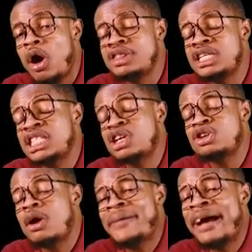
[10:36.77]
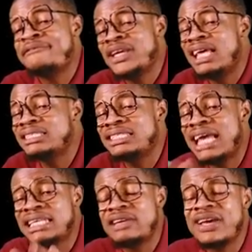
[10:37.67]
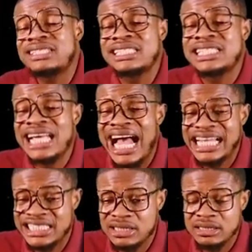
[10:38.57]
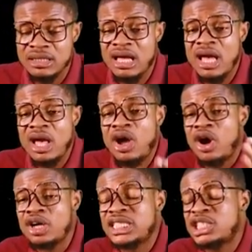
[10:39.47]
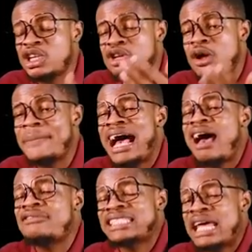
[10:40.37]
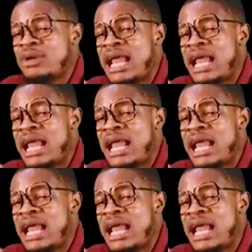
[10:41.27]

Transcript: Oxidation number and valency, their difference is charge. Oxidation number have sign,